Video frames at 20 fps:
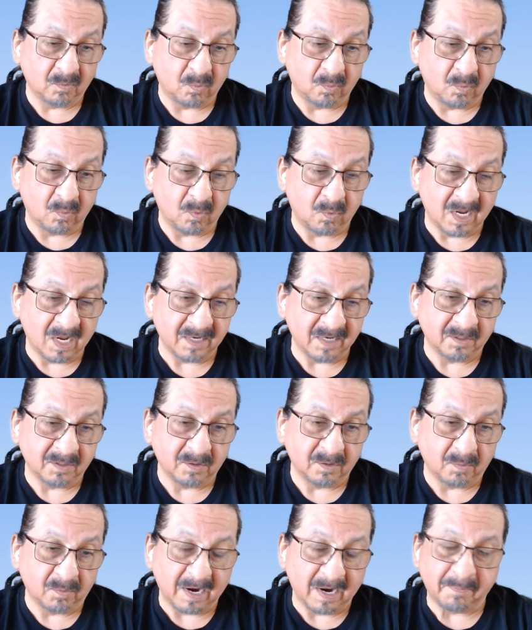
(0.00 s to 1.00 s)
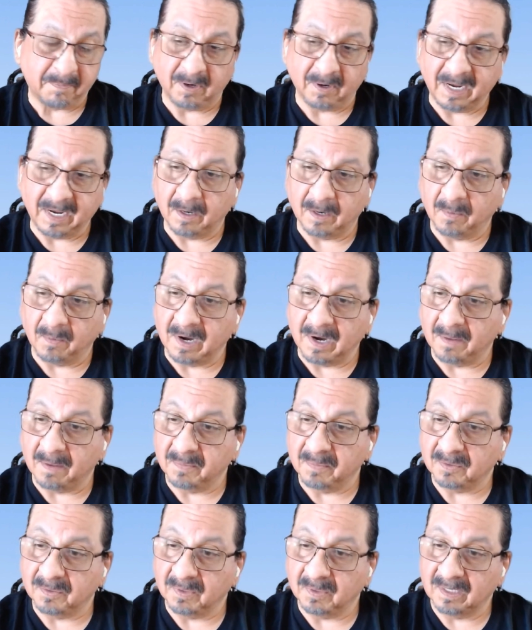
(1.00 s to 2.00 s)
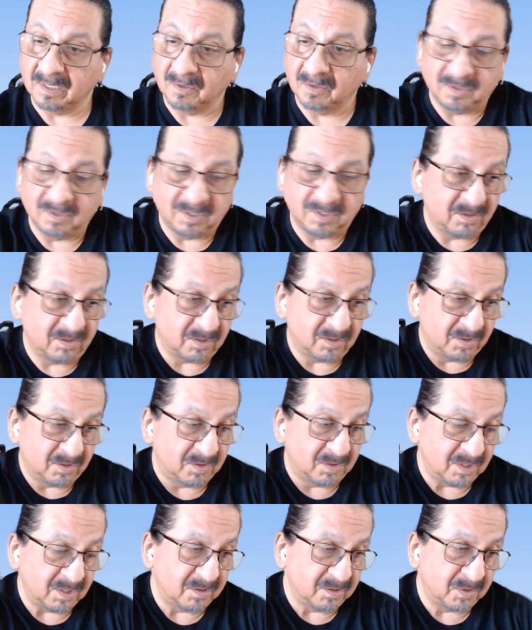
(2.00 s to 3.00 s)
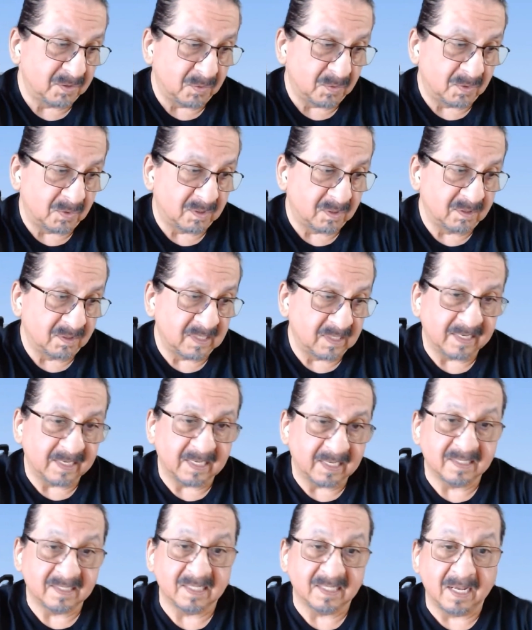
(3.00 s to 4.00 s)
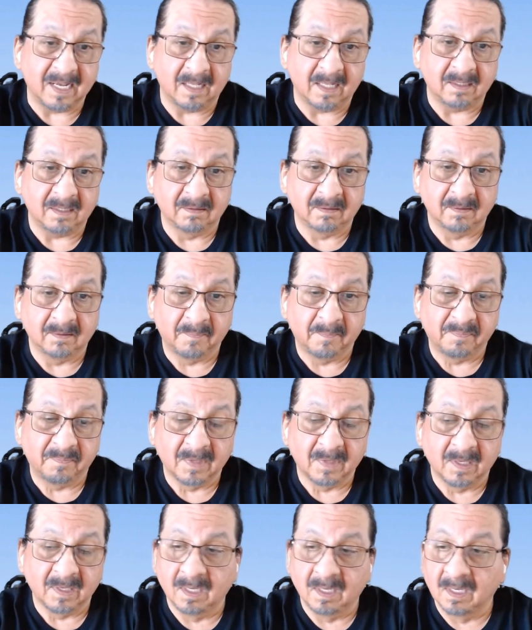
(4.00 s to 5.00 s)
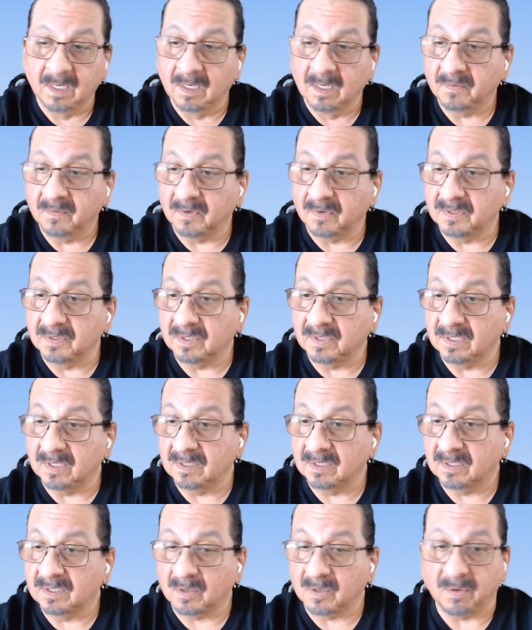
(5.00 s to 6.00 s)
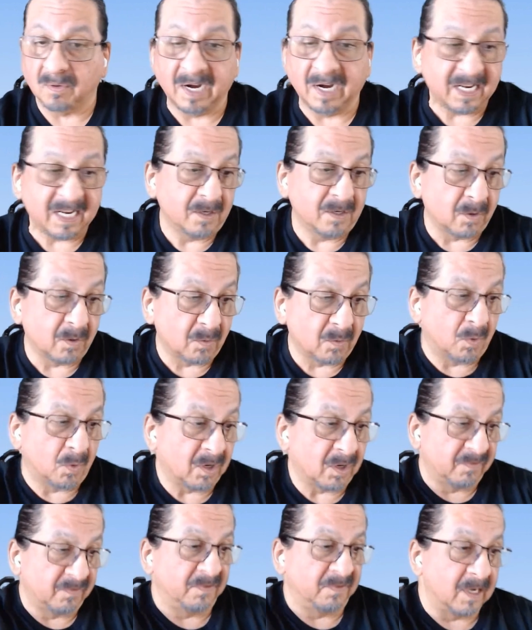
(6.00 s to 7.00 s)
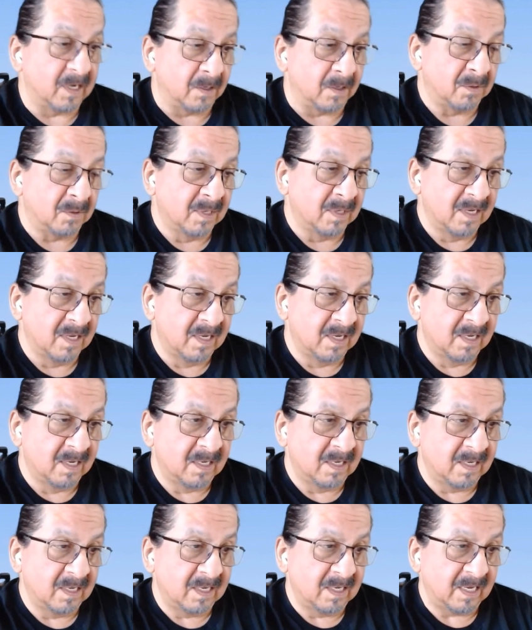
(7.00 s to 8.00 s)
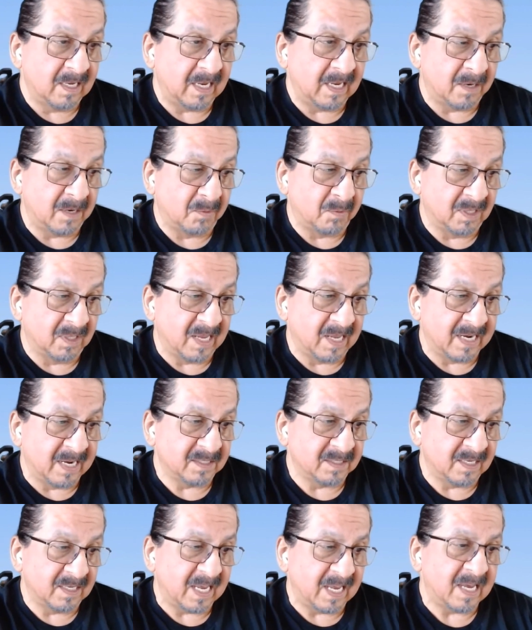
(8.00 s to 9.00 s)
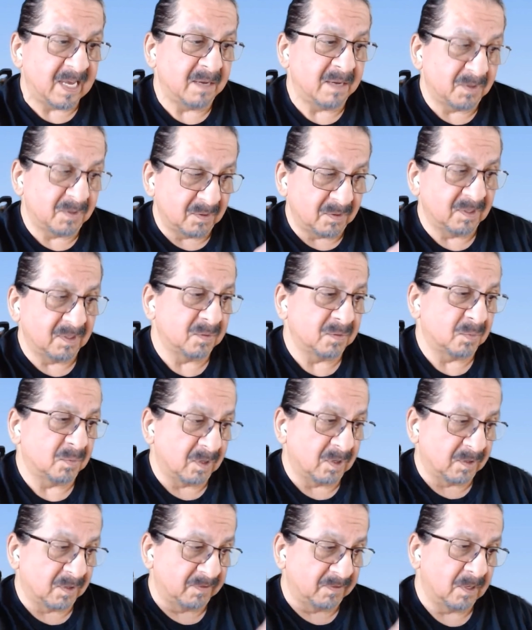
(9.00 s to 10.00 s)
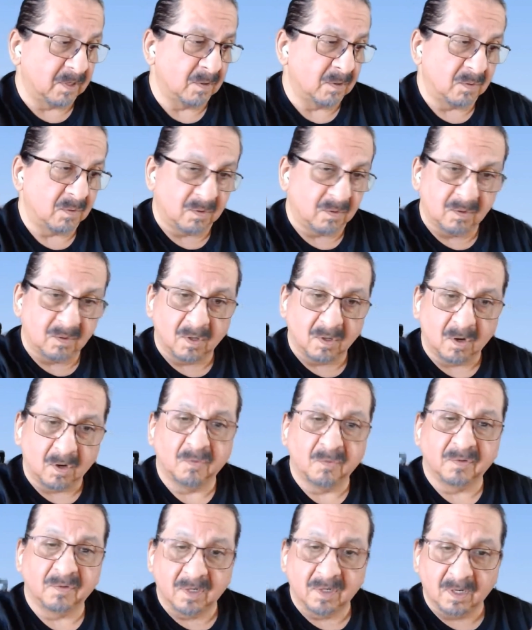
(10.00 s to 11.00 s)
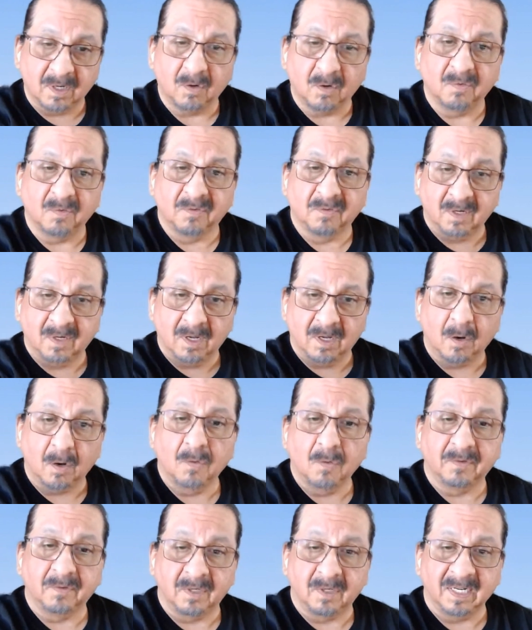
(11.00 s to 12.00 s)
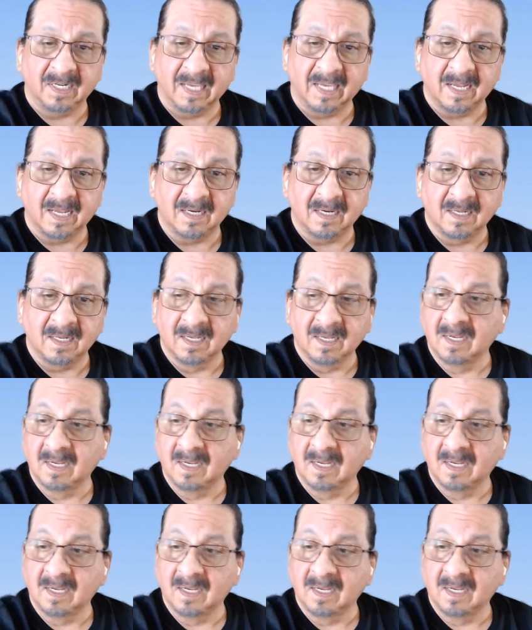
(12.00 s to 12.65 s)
want to wrap your head around, between using a tool like Excel versus creating your workflow and realizing, hey, I'm doing this workflow over and over and over again,